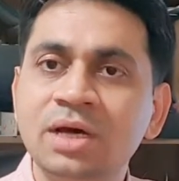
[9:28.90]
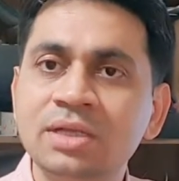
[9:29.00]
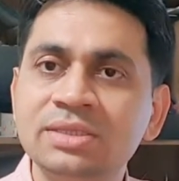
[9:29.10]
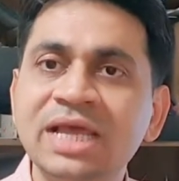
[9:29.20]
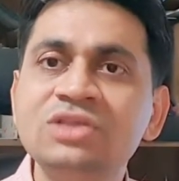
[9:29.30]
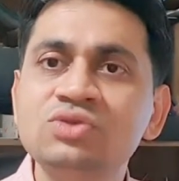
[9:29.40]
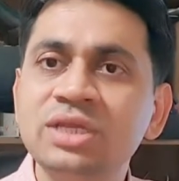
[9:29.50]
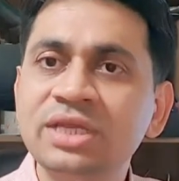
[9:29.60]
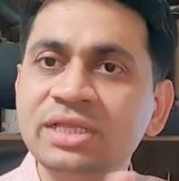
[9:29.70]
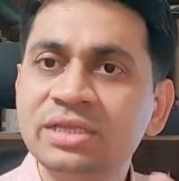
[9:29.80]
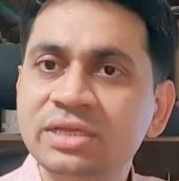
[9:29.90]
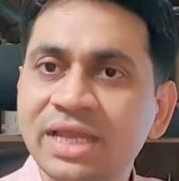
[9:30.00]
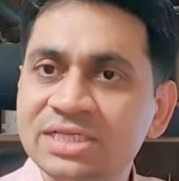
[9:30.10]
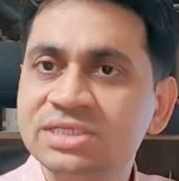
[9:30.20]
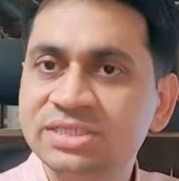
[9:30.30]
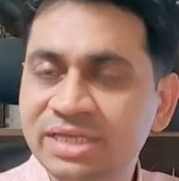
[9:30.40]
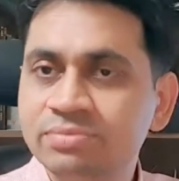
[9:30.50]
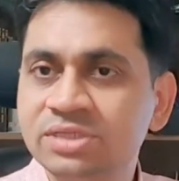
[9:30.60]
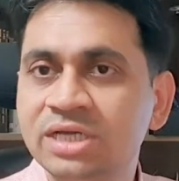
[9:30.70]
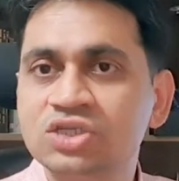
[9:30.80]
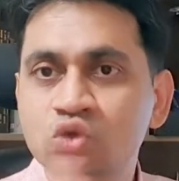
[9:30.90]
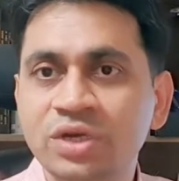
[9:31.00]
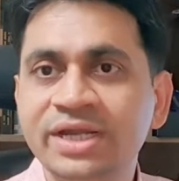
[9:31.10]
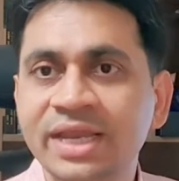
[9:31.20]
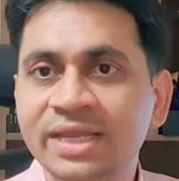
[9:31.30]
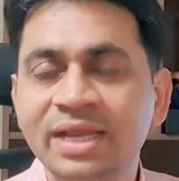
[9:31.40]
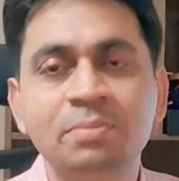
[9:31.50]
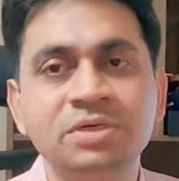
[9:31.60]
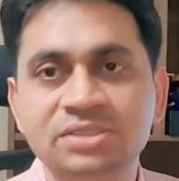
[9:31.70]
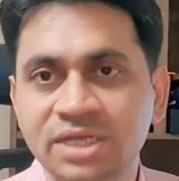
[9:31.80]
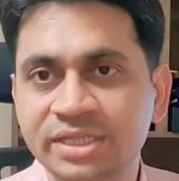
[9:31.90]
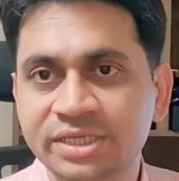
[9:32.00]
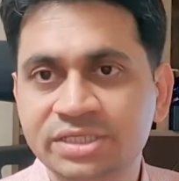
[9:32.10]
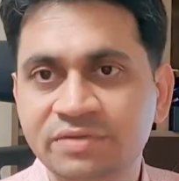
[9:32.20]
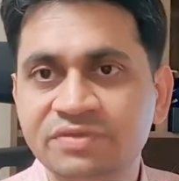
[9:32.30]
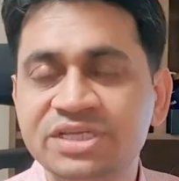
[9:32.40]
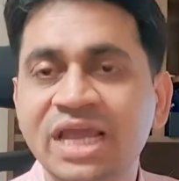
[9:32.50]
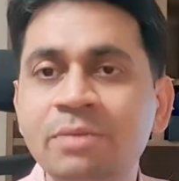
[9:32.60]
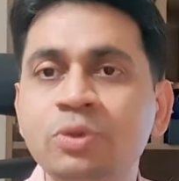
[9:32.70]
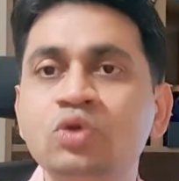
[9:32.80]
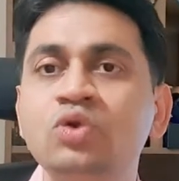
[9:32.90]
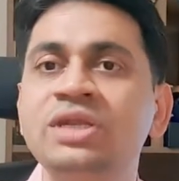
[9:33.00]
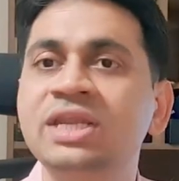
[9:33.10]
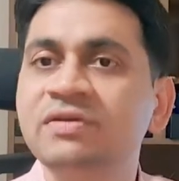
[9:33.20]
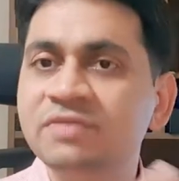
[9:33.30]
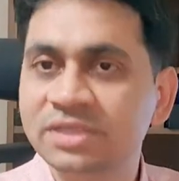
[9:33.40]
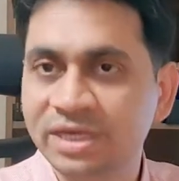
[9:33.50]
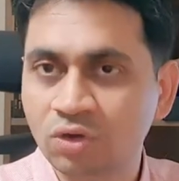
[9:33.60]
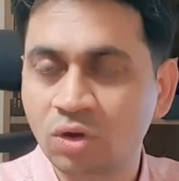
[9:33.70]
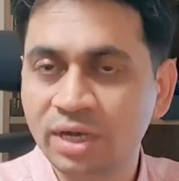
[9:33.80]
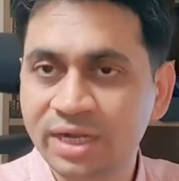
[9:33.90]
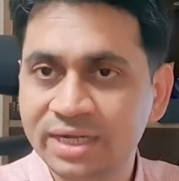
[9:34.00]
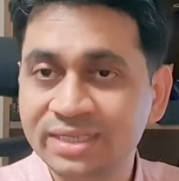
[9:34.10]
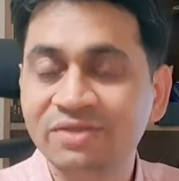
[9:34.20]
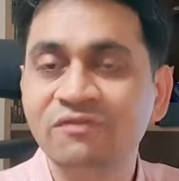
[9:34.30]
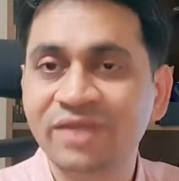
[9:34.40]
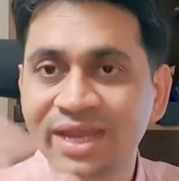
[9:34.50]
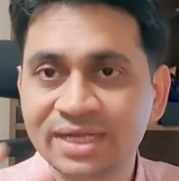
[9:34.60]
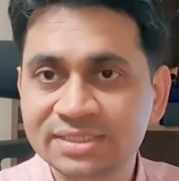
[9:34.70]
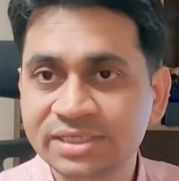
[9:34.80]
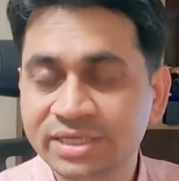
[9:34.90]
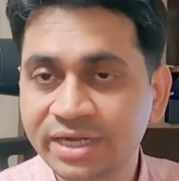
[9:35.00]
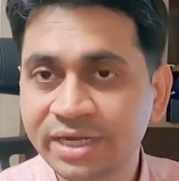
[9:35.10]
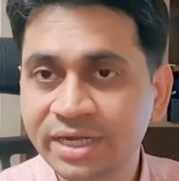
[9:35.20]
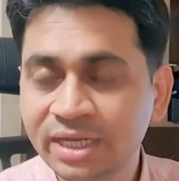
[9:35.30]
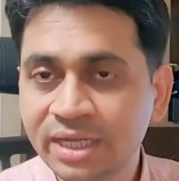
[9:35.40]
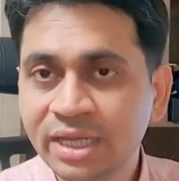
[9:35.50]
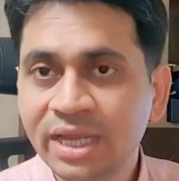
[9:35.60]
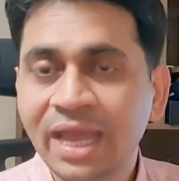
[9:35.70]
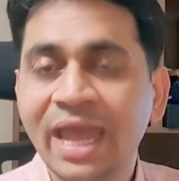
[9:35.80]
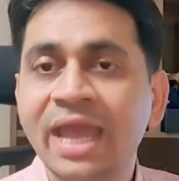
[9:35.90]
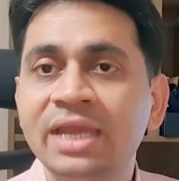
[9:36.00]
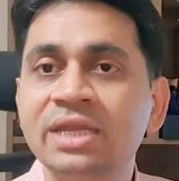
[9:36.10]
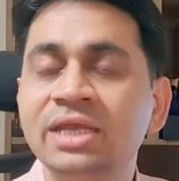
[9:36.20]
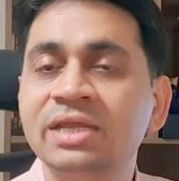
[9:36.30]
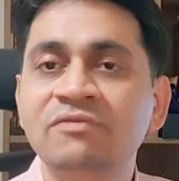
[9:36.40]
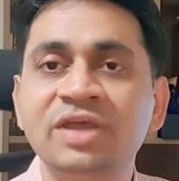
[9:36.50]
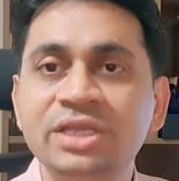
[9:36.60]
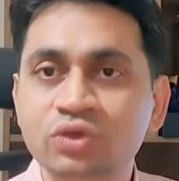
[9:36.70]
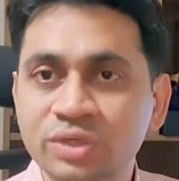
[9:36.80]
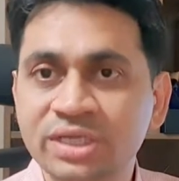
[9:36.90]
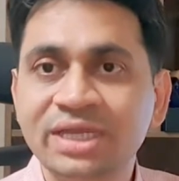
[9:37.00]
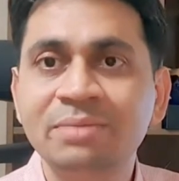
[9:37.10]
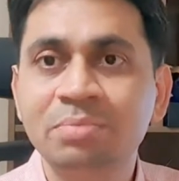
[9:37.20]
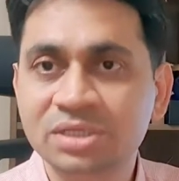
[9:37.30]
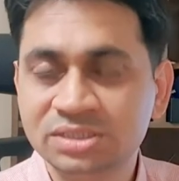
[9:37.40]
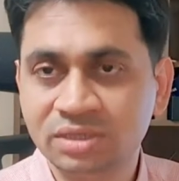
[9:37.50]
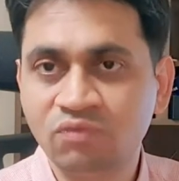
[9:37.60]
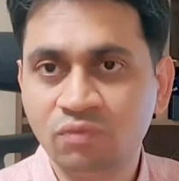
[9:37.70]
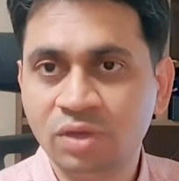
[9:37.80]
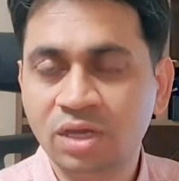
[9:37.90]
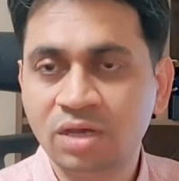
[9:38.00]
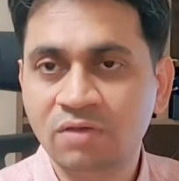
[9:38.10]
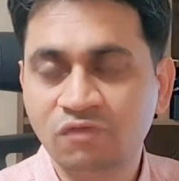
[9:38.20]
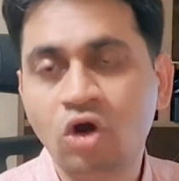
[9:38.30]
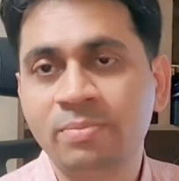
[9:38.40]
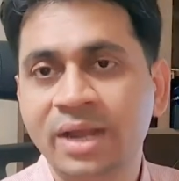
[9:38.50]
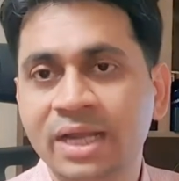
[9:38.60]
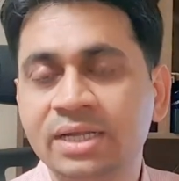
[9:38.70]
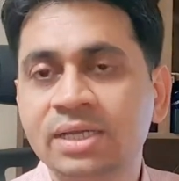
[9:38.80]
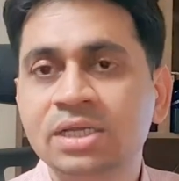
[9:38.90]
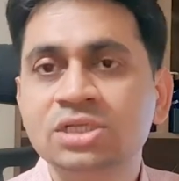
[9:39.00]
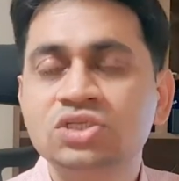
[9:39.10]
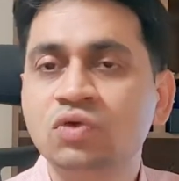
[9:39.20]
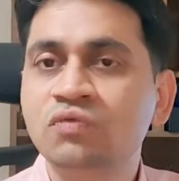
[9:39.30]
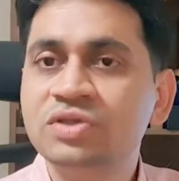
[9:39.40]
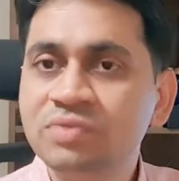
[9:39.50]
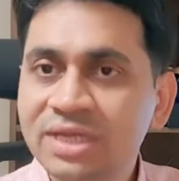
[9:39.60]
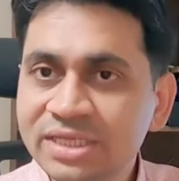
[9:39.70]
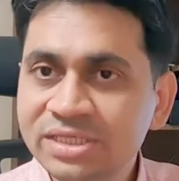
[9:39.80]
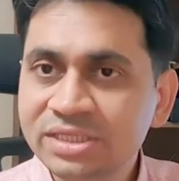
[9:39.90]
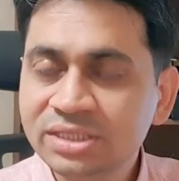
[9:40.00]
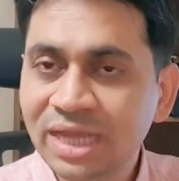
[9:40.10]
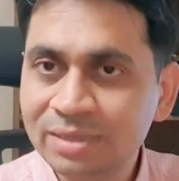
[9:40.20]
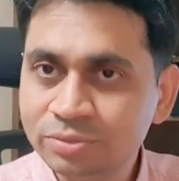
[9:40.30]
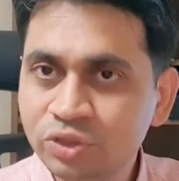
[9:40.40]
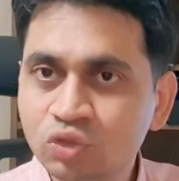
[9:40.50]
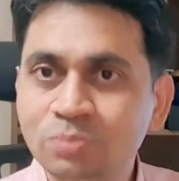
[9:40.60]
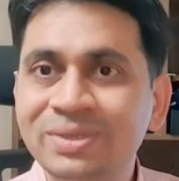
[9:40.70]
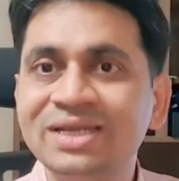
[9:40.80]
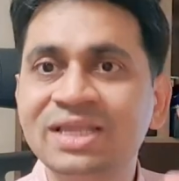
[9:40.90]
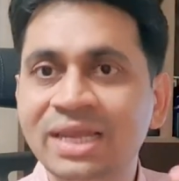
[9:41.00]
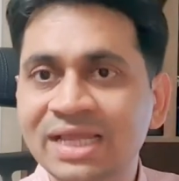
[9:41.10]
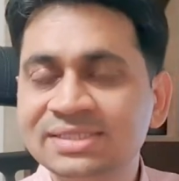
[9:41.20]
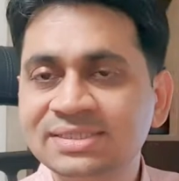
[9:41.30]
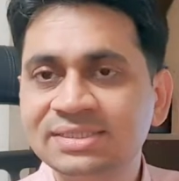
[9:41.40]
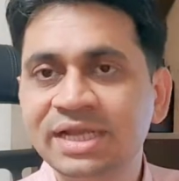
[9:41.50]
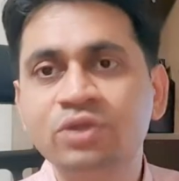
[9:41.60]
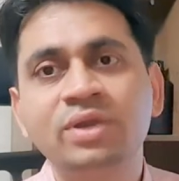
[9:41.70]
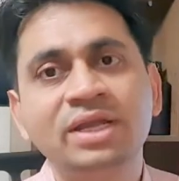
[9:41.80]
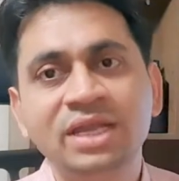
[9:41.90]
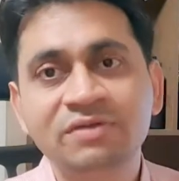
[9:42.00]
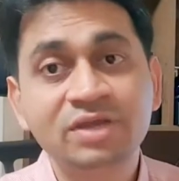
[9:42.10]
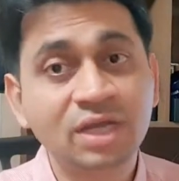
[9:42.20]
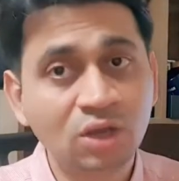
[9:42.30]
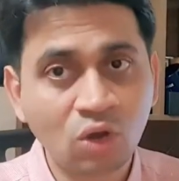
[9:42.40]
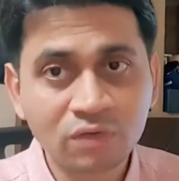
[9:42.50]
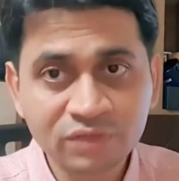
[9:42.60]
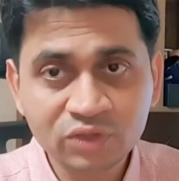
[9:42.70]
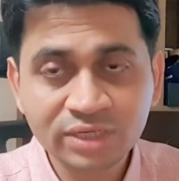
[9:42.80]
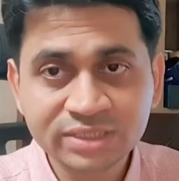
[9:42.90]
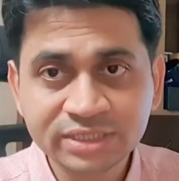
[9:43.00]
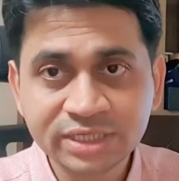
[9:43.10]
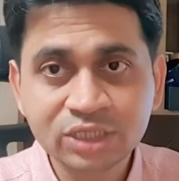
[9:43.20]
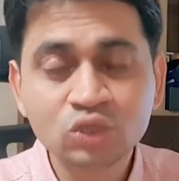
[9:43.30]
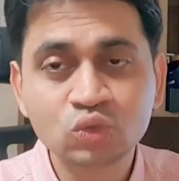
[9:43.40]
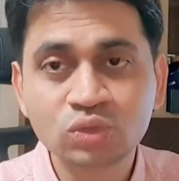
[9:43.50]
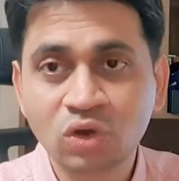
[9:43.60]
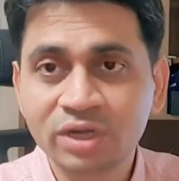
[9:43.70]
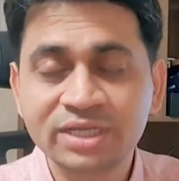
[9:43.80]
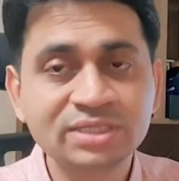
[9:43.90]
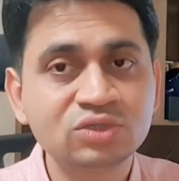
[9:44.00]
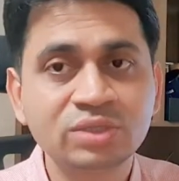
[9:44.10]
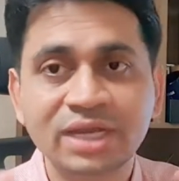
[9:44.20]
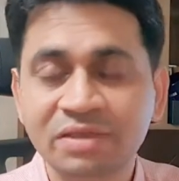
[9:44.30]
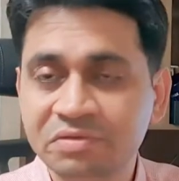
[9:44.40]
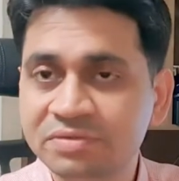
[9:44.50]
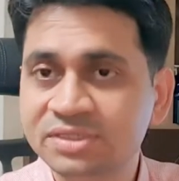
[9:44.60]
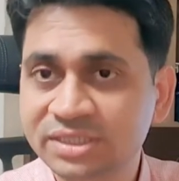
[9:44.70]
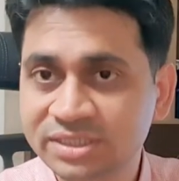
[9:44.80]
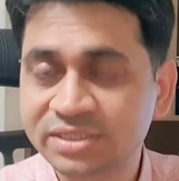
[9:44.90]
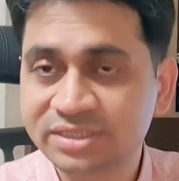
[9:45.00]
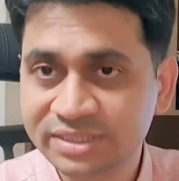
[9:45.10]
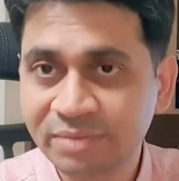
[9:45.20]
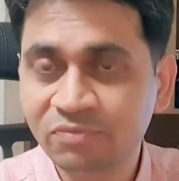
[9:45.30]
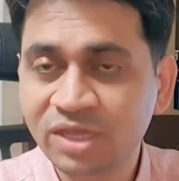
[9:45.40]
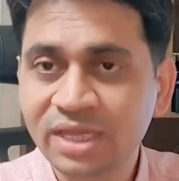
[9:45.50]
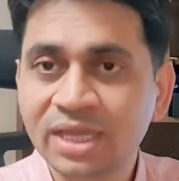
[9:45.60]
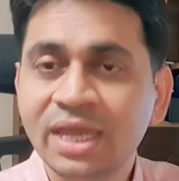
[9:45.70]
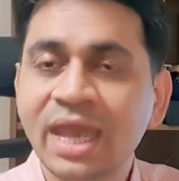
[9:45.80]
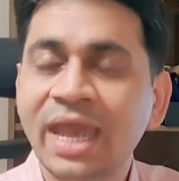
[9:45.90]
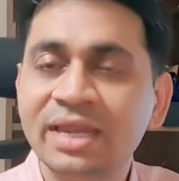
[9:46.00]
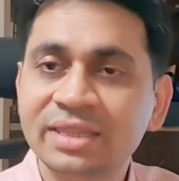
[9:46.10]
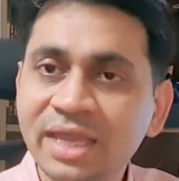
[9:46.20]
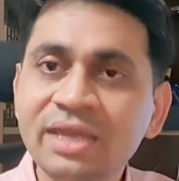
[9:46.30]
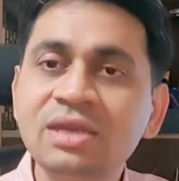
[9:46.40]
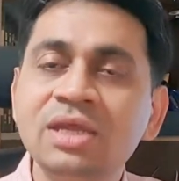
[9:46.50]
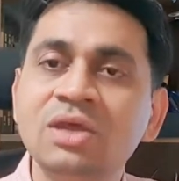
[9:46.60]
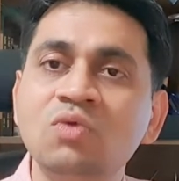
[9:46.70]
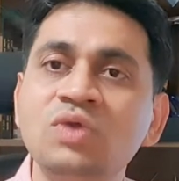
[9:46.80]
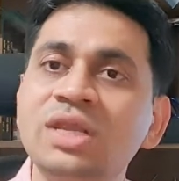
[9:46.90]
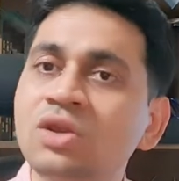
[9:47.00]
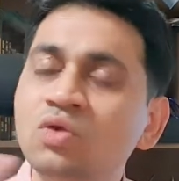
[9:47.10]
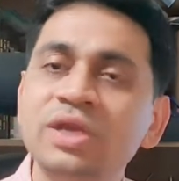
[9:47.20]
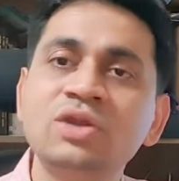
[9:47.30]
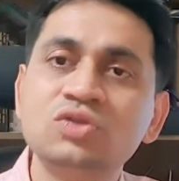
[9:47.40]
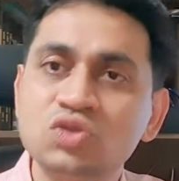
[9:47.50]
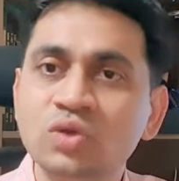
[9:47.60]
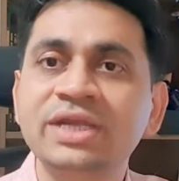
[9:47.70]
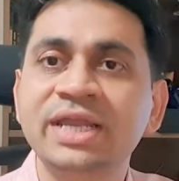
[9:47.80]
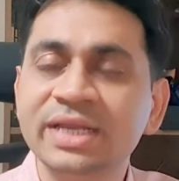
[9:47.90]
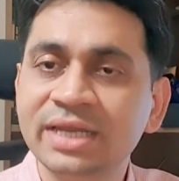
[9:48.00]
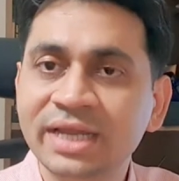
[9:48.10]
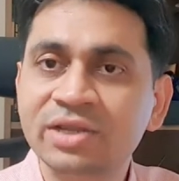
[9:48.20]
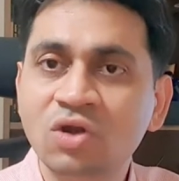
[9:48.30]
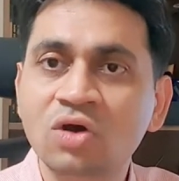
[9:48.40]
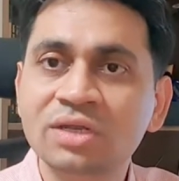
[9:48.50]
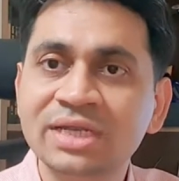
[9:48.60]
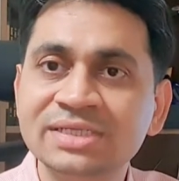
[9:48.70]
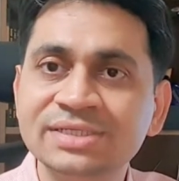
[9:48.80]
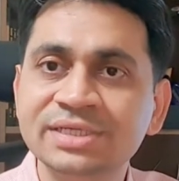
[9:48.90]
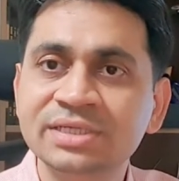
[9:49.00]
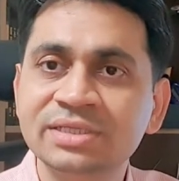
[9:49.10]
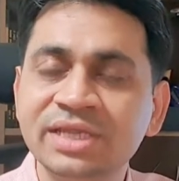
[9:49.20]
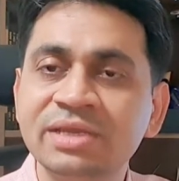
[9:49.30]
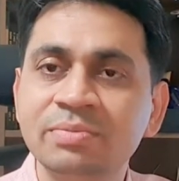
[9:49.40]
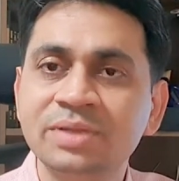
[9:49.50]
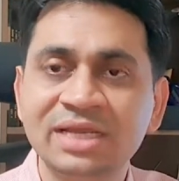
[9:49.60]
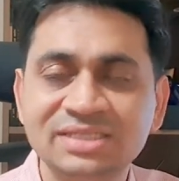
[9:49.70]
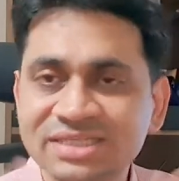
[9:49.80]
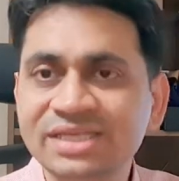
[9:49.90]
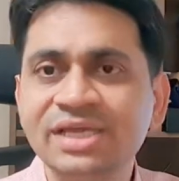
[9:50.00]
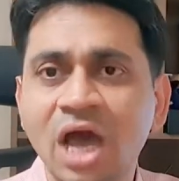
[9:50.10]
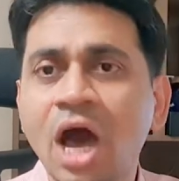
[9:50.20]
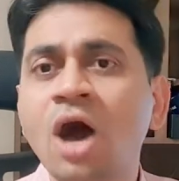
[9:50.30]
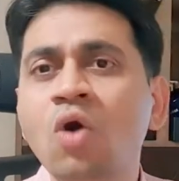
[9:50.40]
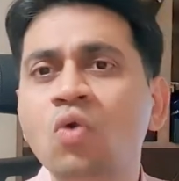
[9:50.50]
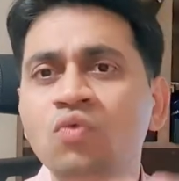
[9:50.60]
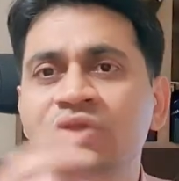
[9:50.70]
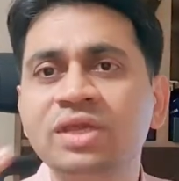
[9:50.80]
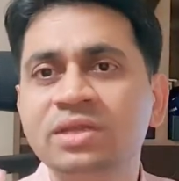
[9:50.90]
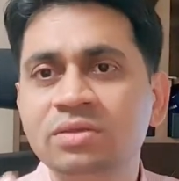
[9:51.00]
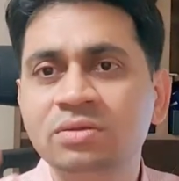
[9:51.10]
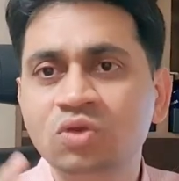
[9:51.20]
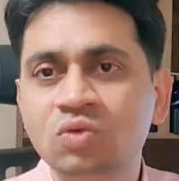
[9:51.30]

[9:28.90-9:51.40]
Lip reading: naturally the next steps are storytelling and personalization, which help you to deliver that content in the way it is intended and in a very unique and personal format. So visualization helps you to build the lens that you can deliver along with your essay to the audience so that everyone sees it the same way. And then we'll look into storytelling later on and see how we can,